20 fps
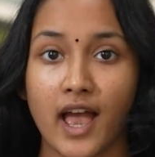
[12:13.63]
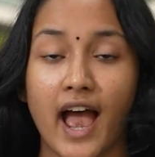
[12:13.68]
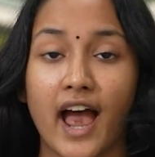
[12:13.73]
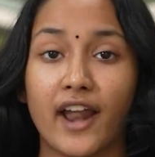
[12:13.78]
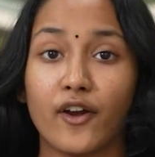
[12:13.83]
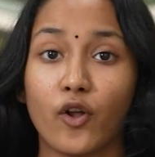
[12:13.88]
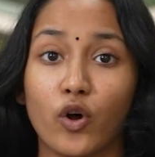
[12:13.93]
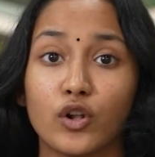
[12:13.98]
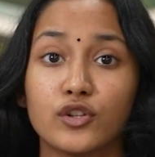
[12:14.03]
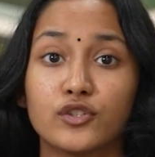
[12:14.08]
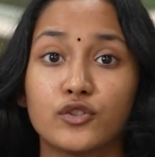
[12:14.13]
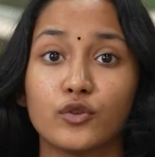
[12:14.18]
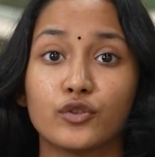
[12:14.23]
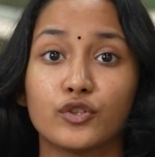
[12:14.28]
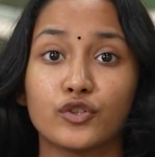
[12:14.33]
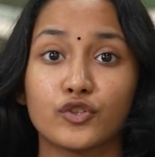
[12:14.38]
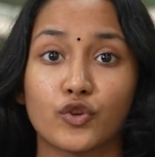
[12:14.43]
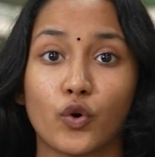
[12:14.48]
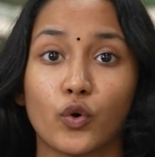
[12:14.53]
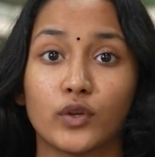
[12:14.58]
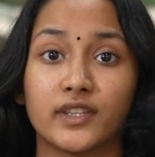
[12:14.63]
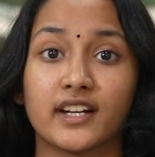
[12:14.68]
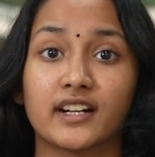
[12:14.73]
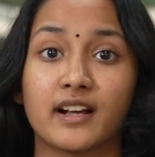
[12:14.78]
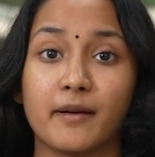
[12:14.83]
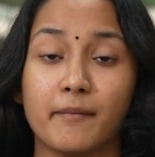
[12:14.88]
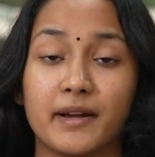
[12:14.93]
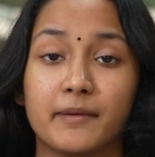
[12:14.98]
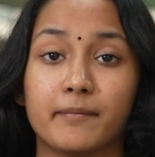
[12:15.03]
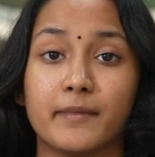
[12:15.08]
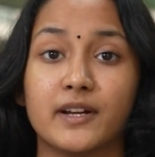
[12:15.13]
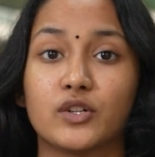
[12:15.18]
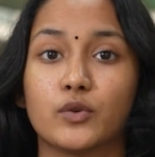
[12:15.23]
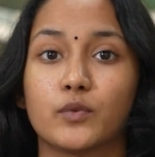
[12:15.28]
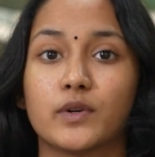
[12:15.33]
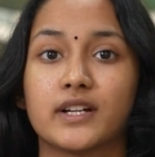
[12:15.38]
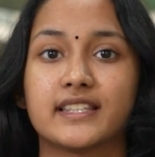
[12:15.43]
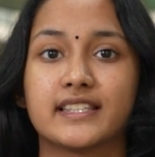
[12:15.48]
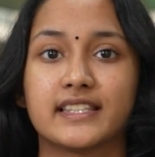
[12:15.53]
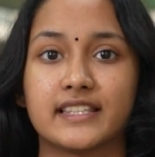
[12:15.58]
and also to show their commitment
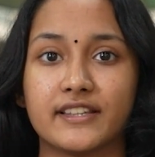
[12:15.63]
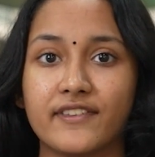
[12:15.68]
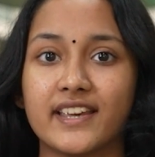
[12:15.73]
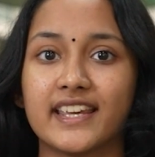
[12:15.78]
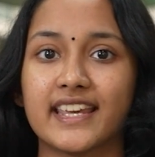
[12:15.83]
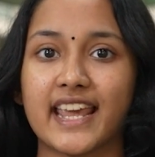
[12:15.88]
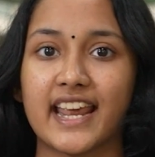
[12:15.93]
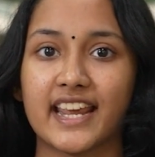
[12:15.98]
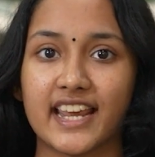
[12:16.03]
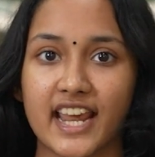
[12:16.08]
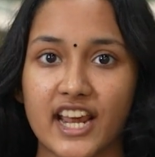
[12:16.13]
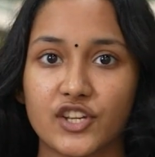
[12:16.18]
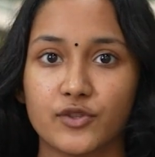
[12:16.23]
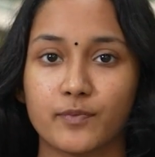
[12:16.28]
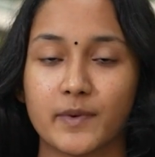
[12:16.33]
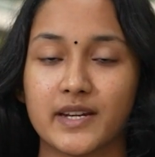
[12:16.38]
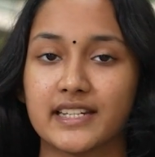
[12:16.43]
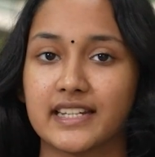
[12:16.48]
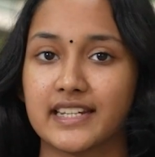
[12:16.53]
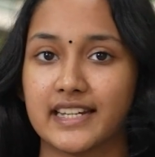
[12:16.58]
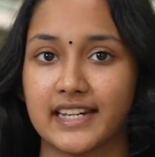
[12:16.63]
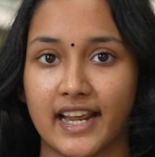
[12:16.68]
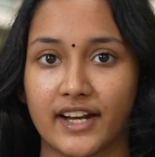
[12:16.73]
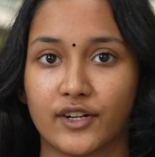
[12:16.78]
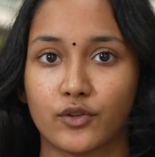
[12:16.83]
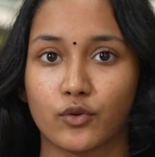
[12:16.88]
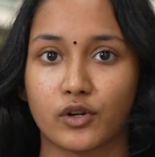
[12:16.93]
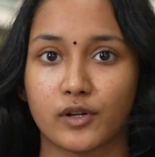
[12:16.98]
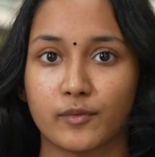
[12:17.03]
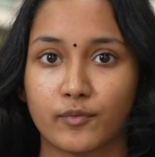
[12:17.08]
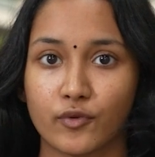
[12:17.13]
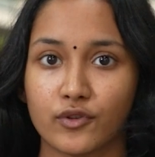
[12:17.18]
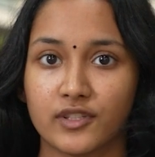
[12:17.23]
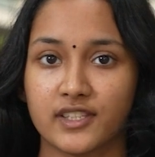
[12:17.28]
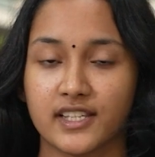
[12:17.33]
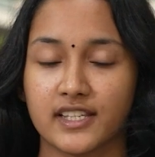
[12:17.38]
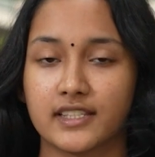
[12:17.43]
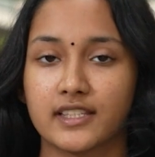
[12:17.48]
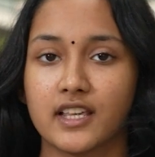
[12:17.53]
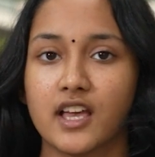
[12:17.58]
towards civic engagement in electoral
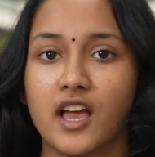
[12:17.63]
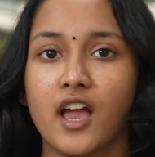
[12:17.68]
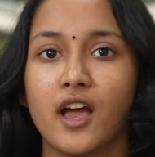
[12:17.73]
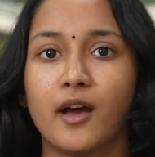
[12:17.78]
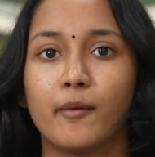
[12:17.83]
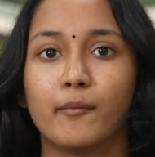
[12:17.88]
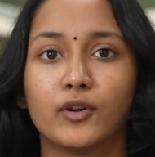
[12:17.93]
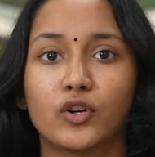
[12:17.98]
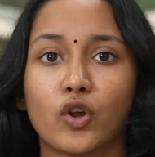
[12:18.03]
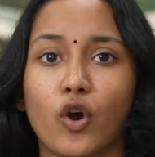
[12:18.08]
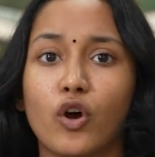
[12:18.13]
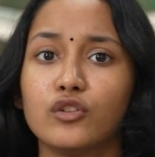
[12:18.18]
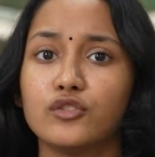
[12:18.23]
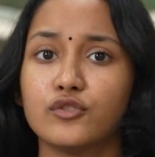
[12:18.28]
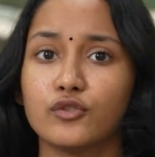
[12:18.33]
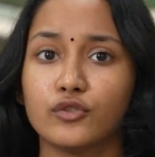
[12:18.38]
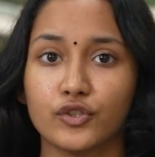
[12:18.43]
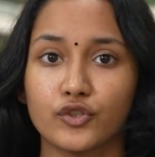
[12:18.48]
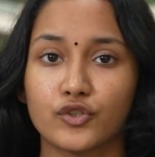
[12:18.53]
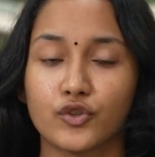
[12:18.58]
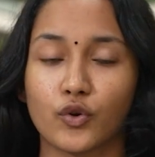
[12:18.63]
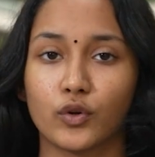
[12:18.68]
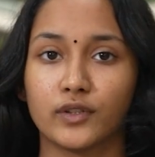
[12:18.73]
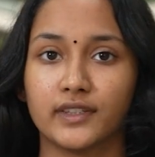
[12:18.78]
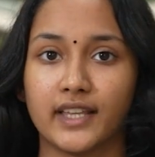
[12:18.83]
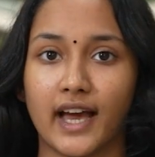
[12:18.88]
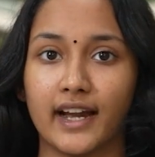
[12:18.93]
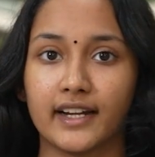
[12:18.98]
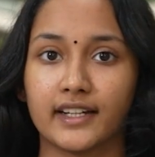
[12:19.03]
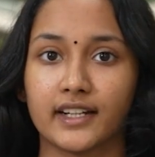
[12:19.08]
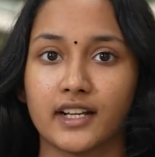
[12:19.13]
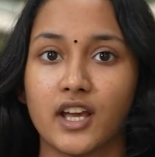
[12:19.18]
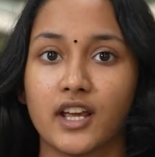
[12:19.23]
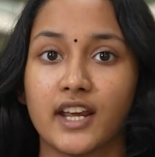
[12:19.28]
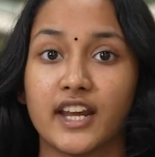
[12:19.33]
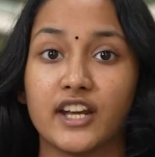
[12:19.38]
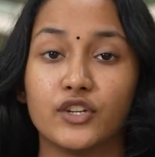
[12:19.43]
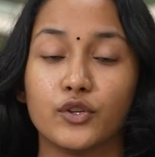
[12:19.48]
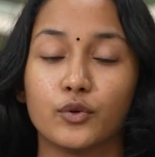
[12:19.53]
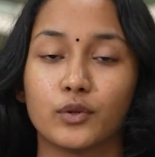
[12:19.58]
process, but also to show that
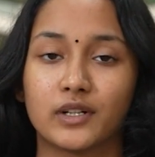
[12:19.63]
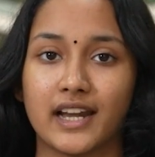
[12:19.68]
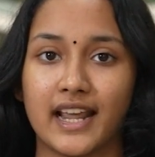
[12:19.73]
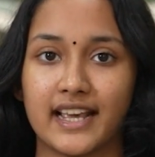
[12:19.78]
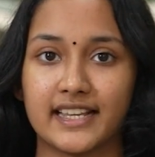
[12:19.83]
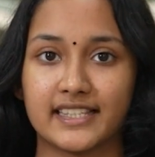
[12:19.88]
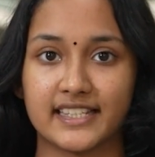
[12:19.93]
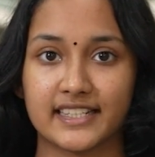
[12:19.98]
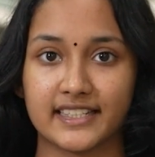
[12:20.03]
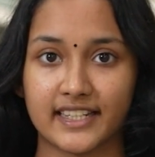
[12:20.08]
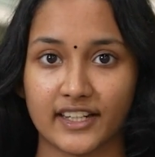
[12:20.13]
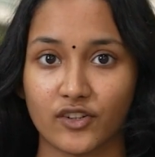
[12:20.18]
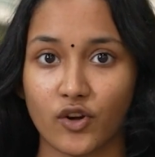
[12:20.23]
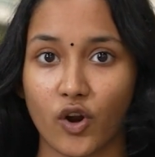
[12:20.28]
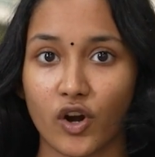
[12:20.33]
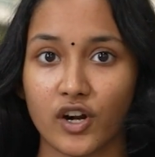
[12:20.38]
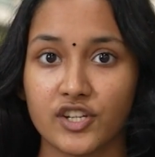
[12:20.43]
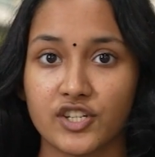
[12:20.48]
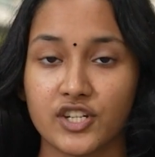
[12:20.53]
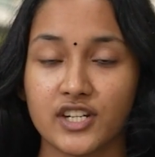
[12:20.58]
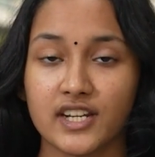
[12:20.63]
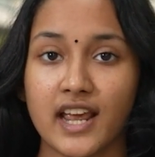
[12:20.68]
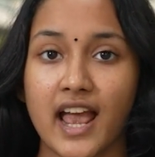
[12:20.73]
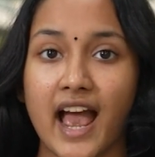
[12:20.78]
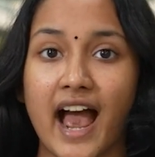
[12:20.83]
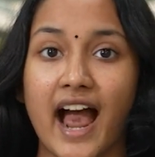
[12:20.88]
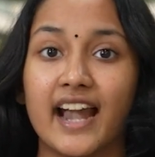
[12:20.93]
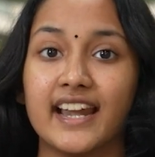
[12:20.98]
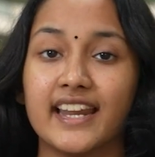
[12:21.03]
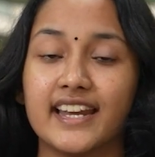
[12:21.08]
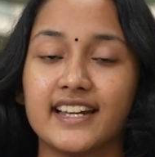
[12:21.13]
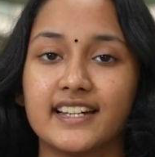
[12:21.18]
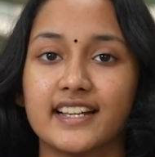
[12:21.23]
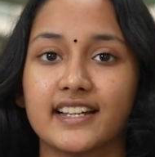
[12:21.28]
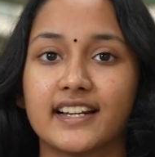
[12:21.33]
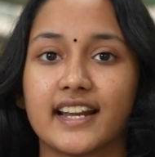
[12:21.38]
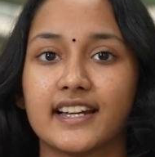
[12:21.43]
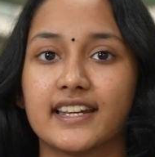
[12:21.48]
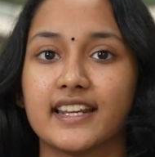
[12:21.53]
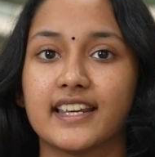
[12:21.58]
in utilizing technology and
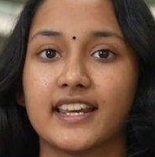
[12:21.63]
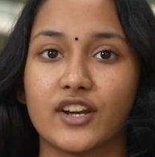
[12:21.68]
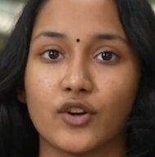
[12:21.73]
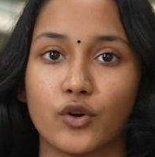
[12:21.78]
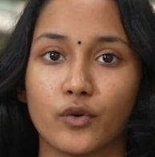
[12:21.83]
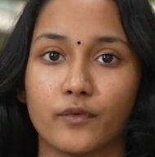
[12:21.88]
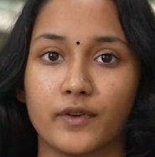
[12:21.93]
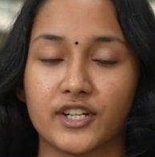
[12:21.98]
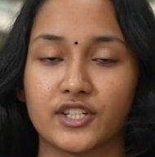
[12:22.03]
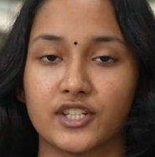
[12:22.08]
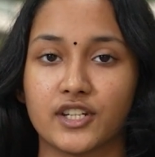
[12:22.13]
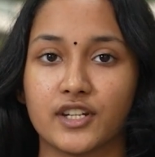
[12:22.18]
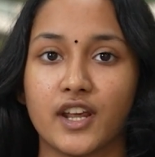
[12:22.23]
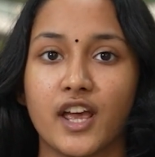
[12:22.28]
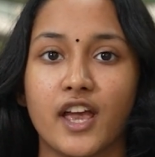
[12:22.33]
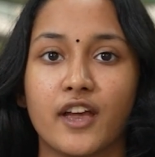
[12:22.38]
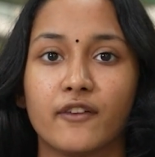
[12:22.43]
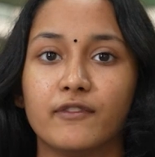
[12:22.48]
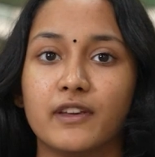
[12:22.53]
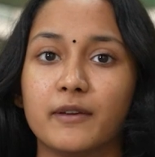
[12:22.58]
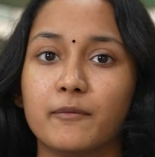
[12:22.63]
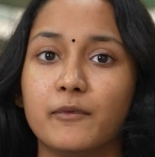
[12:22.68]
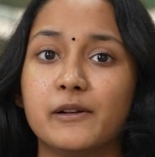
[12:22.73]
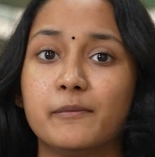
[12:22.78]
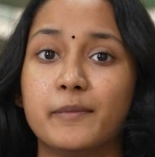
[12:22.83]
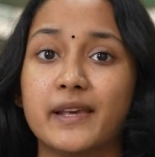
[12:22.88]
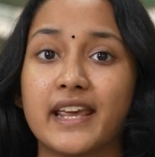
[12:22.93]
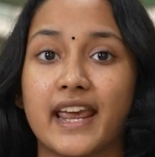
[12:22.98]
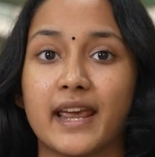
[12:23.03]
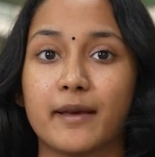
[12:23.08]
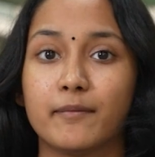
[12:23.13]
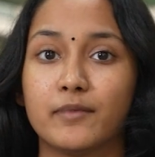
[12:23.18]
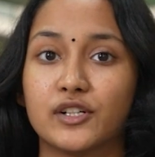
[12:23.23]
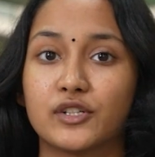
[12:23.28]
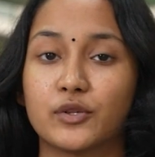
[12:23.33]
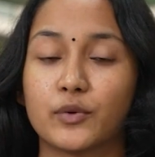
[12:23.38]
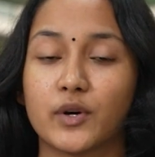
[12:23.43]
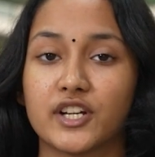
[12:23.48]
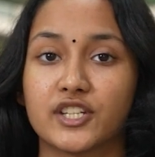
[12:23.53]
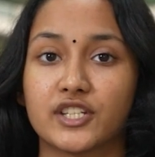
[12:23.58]
integrating innovation, we will be able
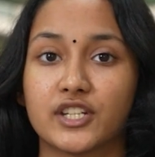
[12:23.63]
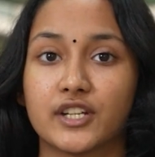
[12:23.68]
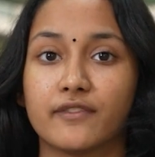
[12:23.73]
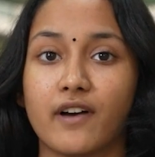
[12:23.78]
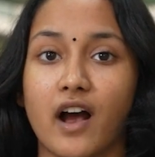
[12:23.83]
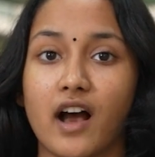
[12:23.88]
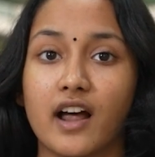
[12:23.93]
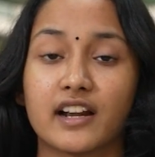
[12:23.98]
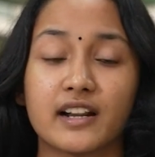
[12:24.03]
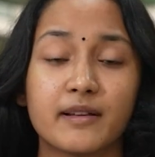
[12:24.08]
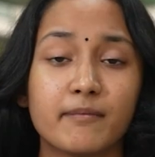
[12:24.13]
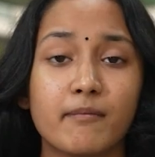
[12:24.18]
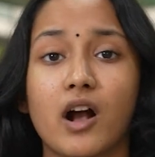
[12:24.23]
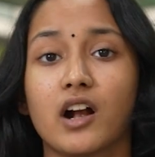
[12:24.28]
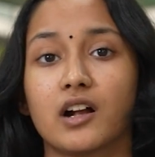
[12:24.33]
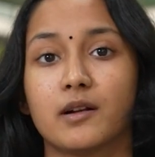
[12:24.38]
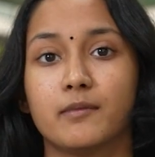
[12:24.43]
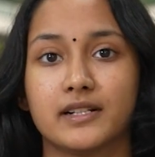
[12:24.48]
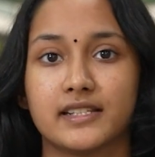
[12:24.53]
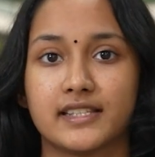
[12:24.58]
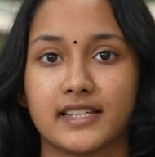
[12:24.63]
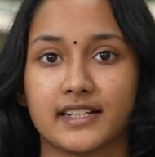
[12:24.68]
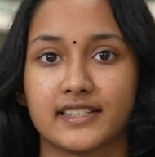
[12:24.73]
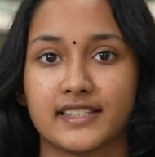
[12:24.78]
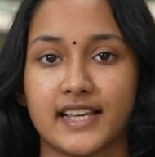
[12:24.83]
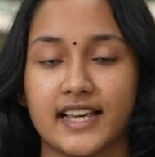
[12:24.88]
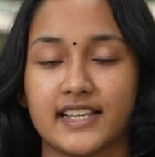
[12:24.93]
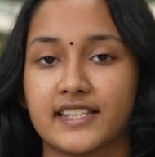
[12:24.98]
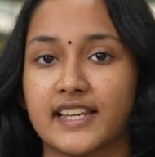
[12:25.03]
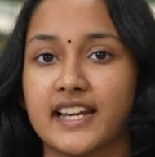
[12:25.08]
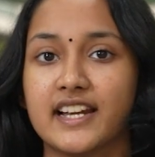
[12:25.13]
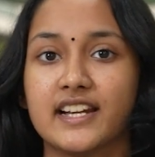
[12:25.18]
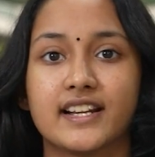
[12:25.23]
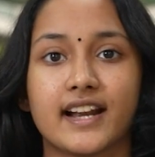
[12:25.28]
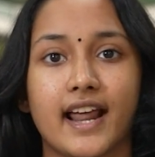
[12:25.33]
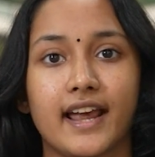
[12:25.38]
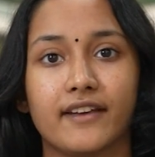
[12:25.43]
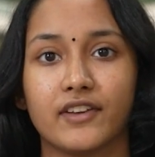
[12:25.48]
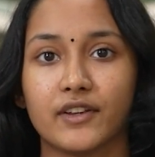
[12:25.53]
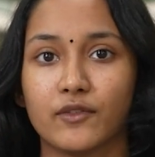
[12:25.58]
to achieve remarkable success in
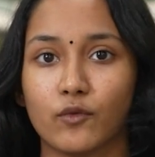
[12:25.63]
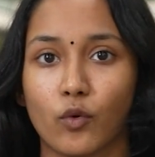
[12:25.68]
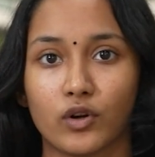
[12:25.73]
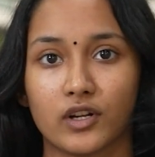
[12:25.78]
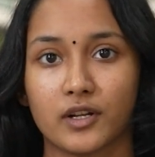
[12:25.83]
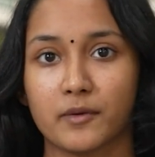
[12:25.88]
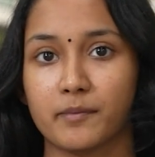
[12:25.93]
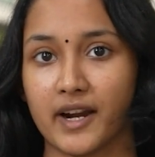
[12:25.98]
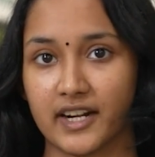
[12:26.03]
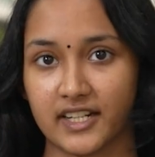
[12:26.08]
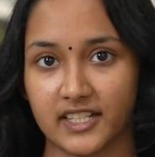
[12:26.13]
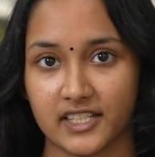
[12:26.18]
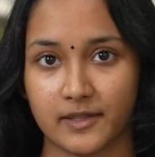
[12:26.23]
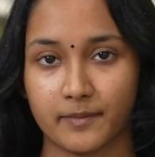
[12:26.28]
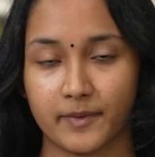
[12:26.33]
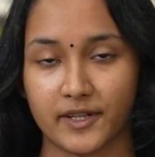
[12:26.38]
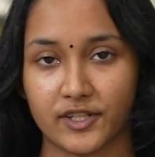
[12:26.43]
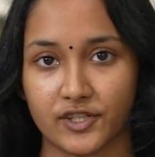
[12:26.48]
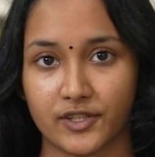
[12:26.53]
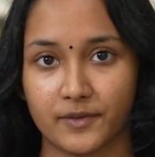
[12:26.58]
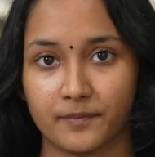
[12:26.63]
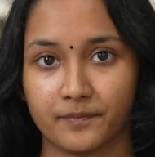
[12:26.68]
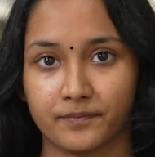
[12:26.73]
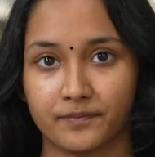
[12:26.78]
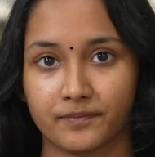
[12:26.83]
driving voter participation.